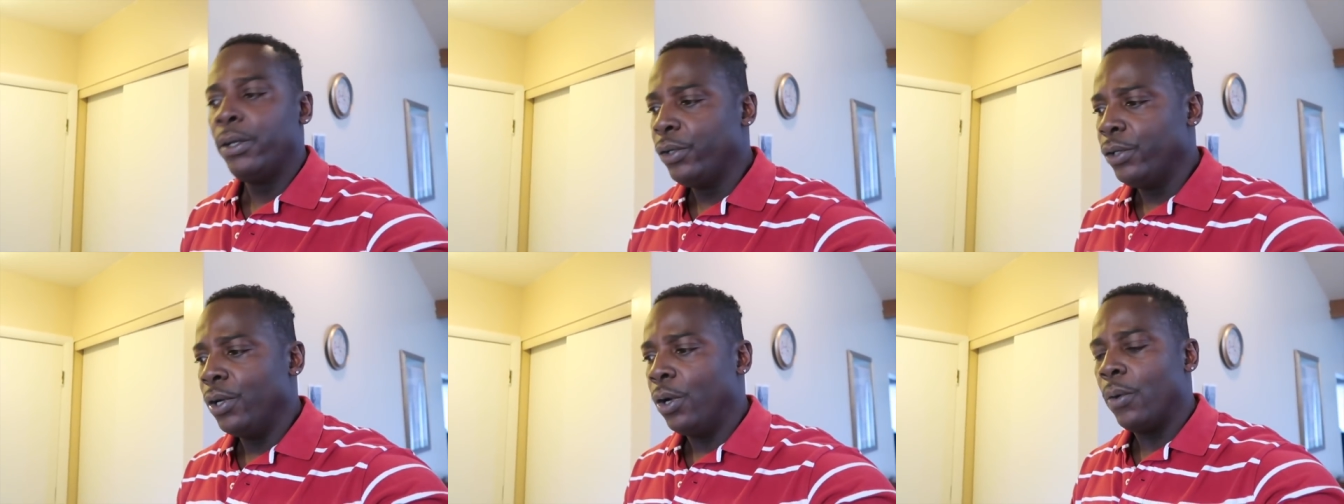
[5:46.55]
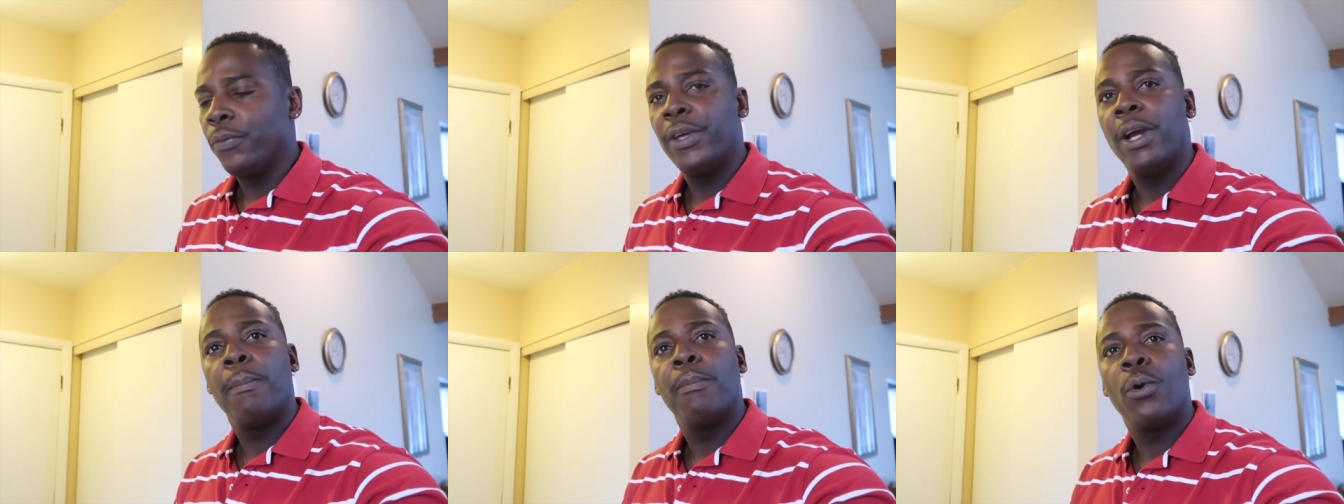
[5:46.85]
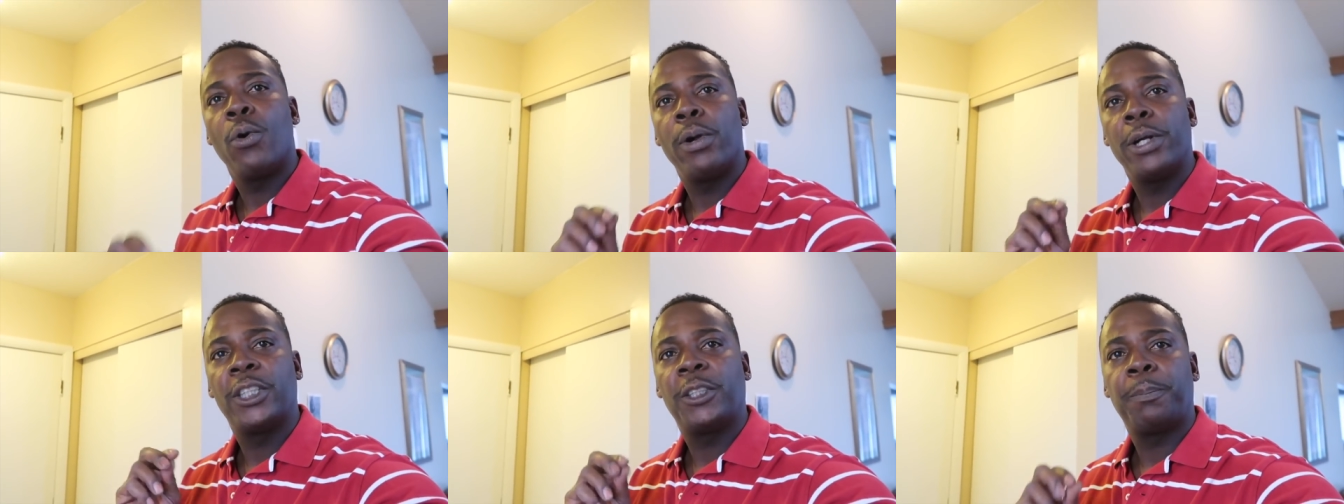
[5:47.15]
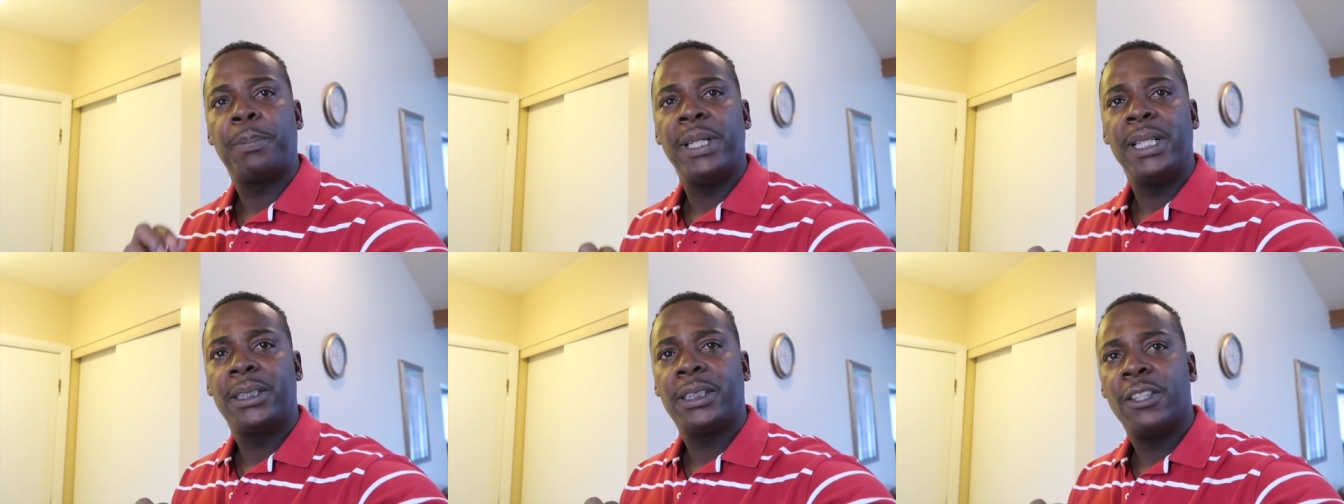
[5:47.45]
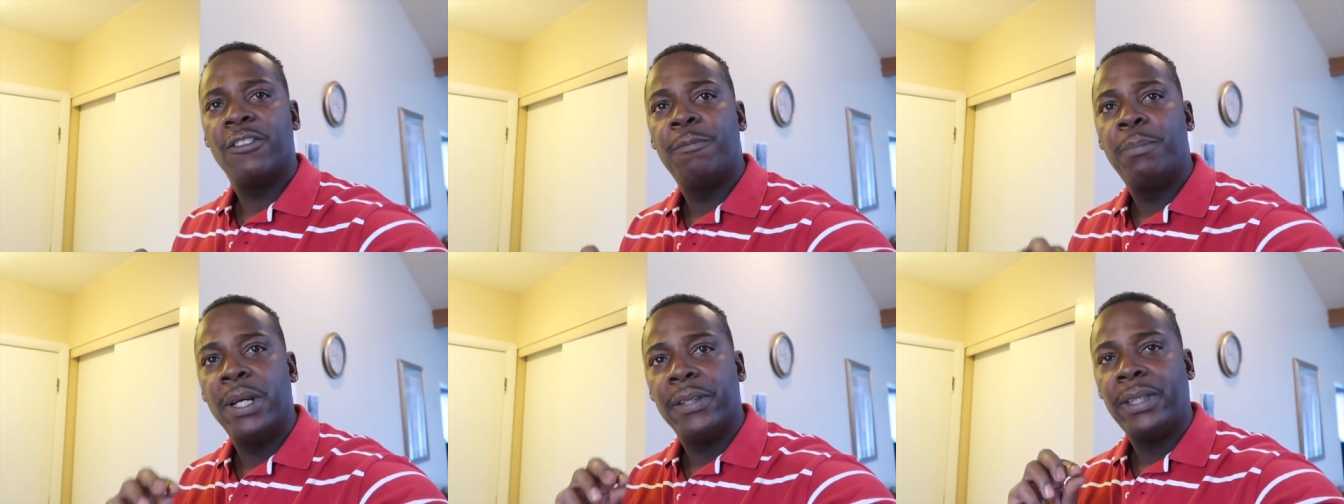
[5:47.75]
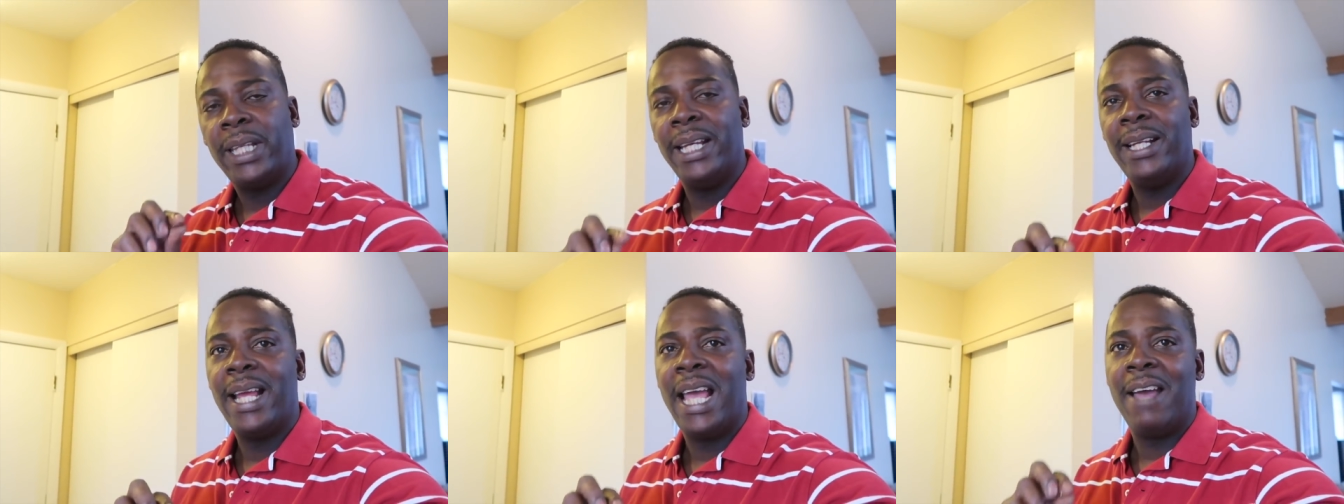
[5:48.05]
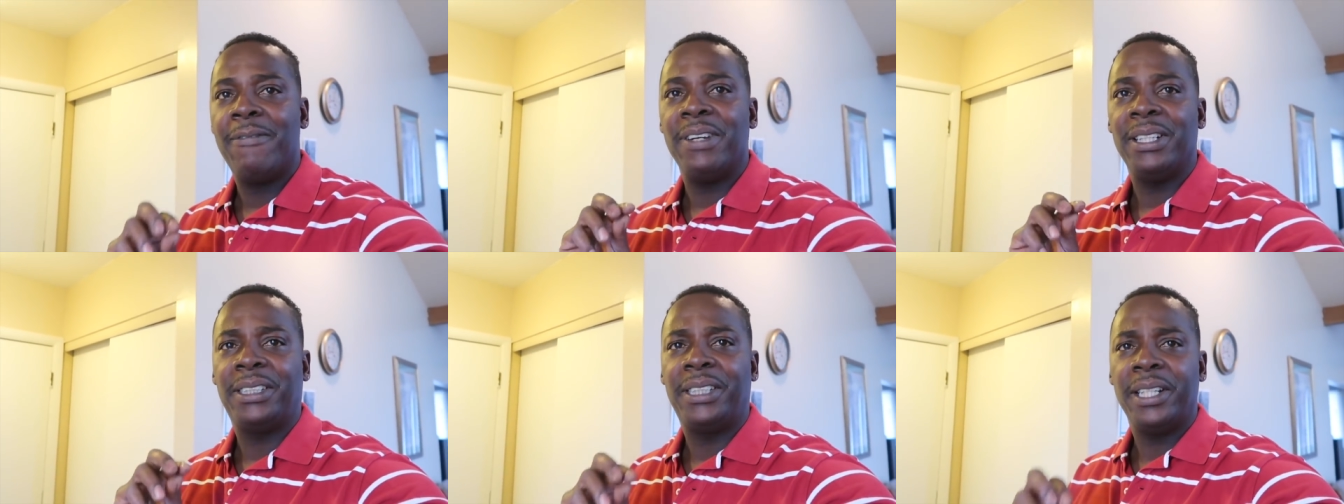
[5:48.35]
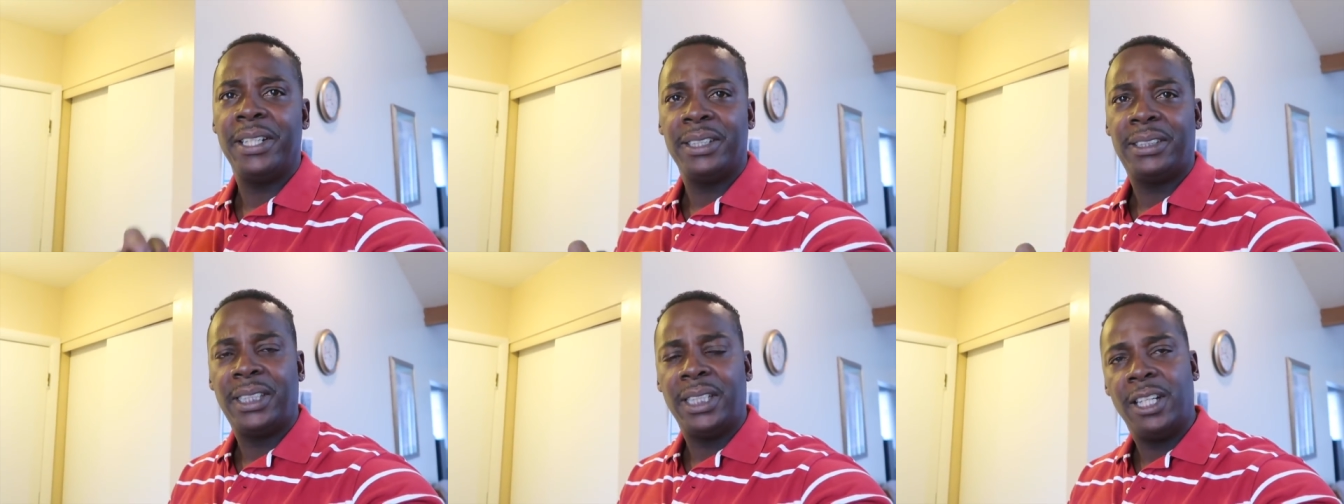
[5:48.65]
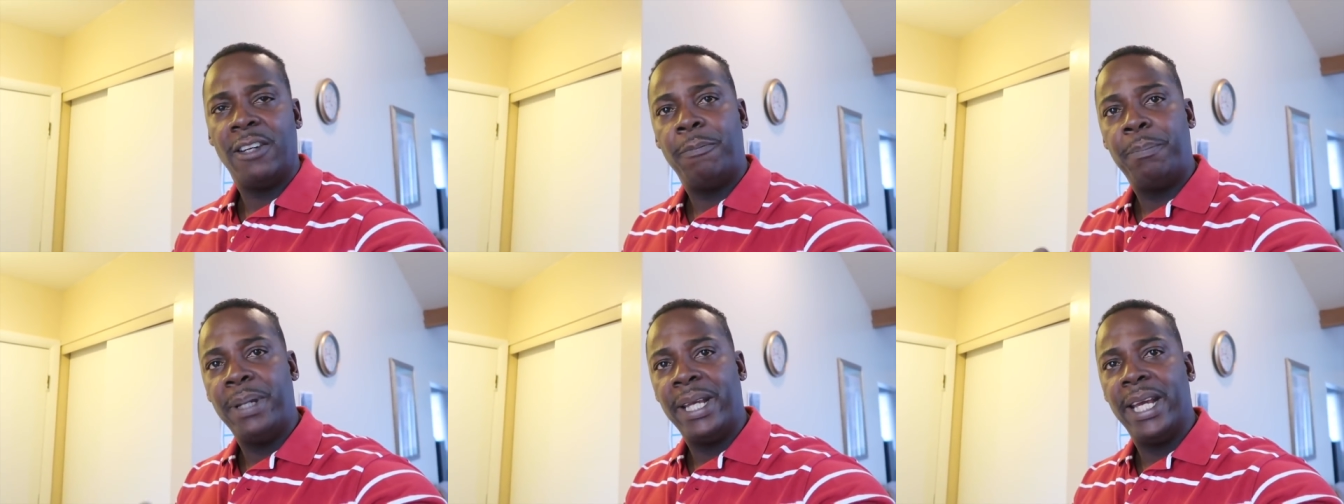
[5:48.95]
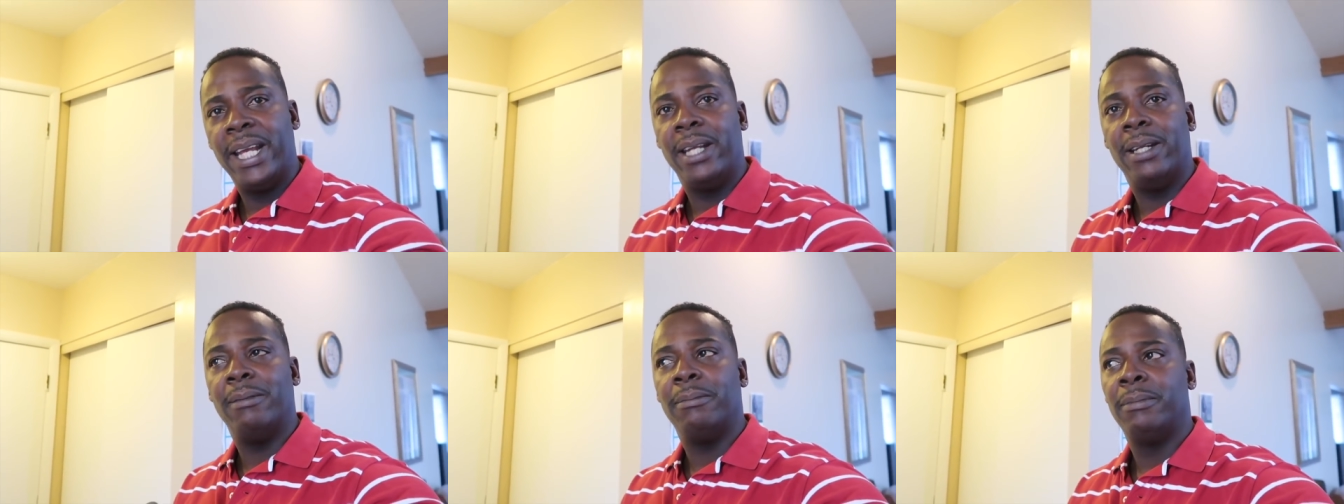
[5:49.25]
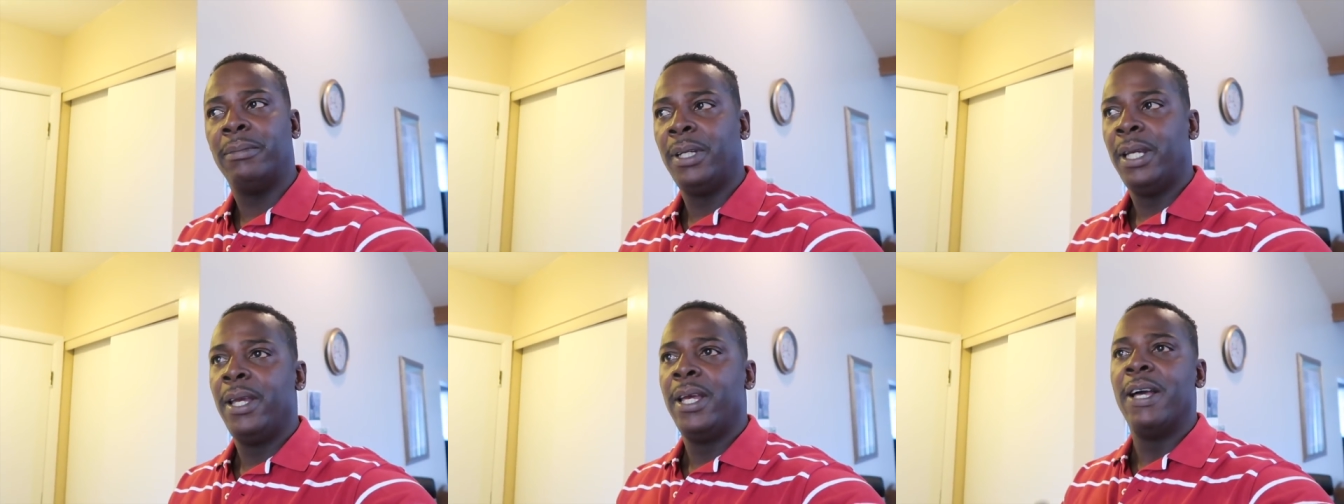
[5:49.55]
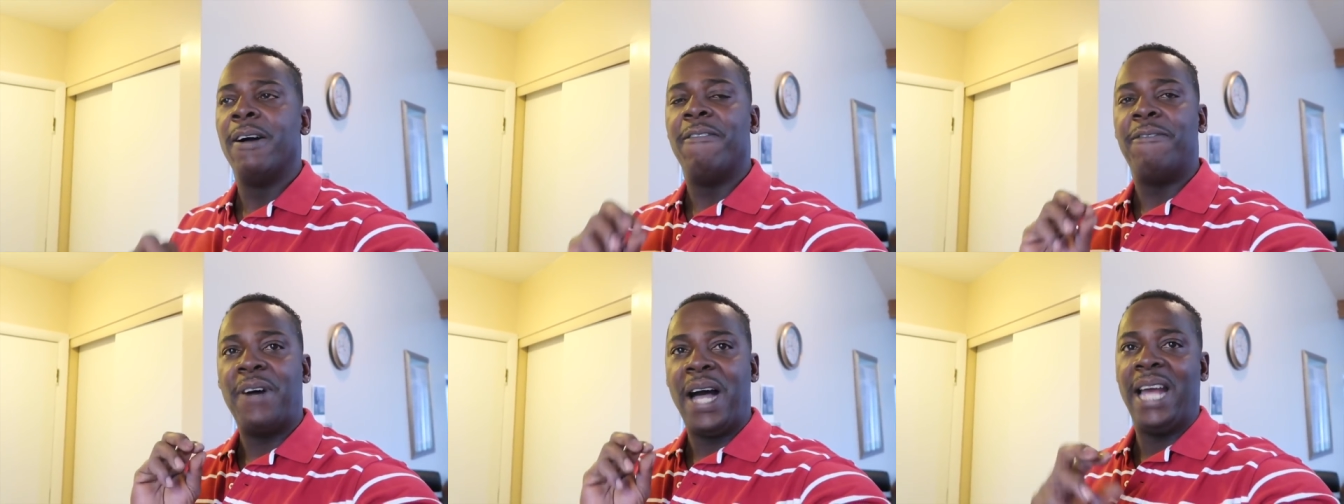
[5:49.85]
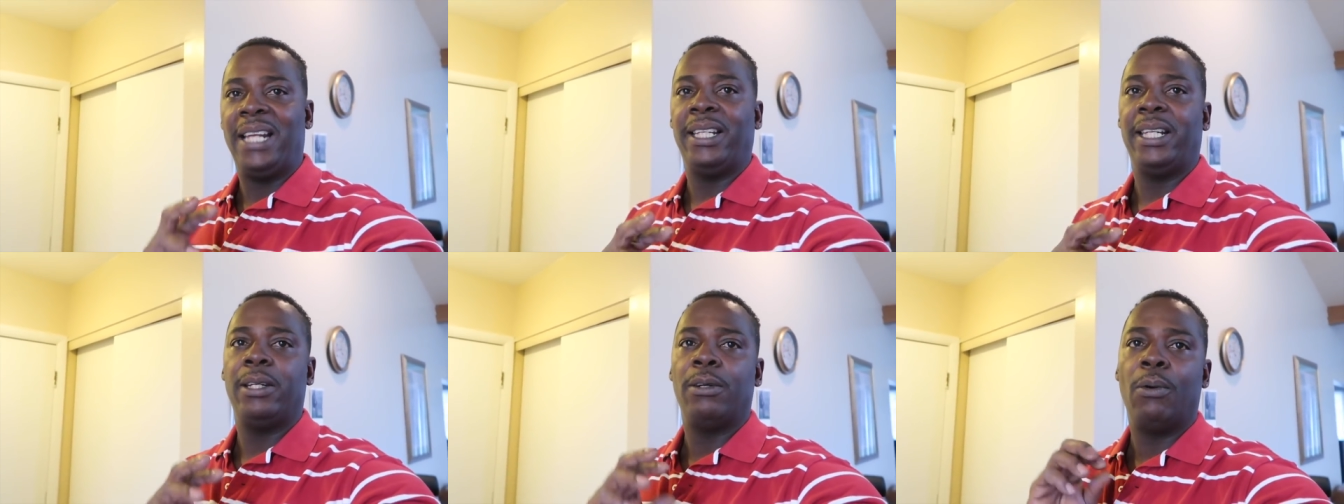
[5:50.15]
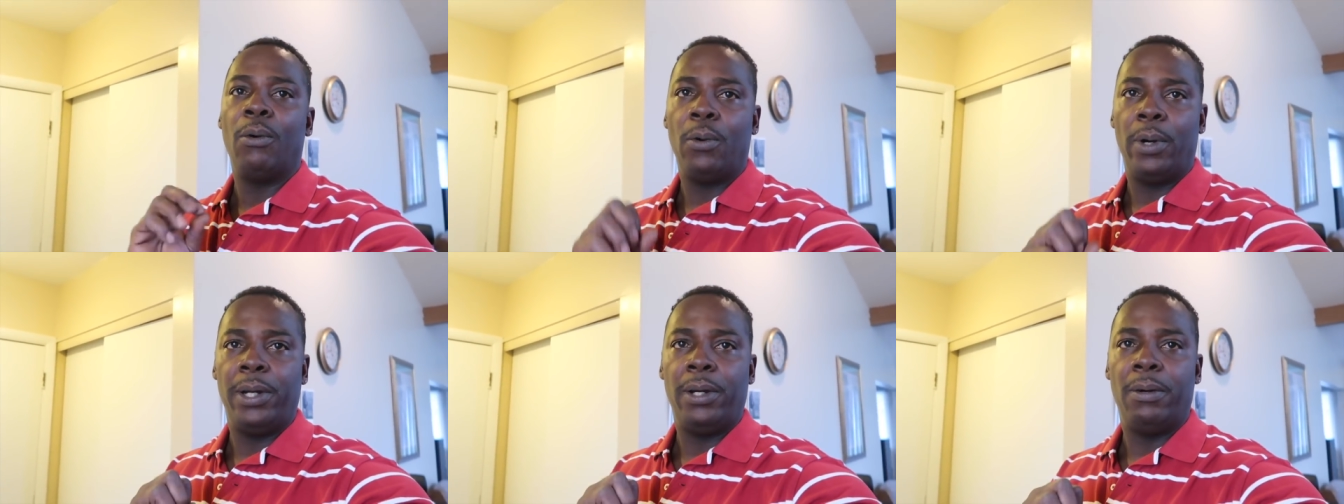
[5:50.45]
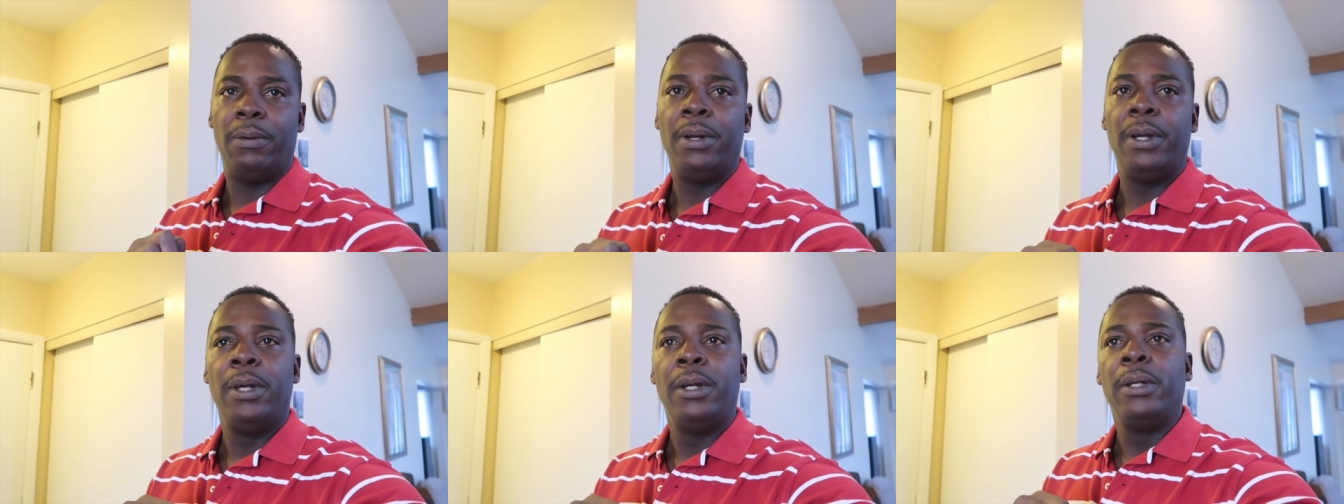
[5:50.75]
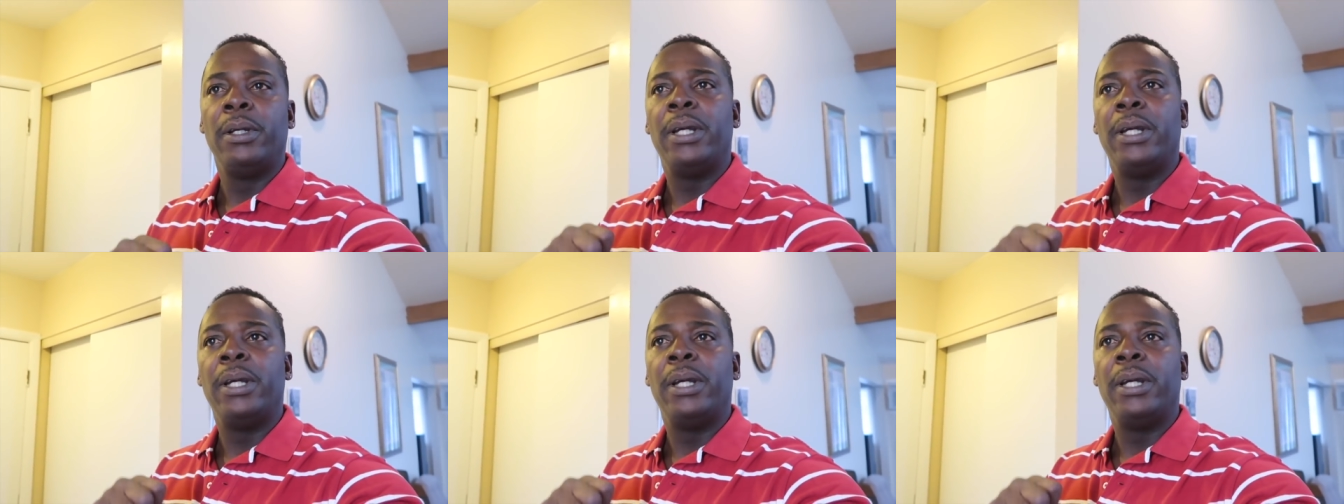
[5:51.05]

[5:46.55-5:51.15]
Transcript: you know, they're more expensive, but they have a tendency of being violent oil.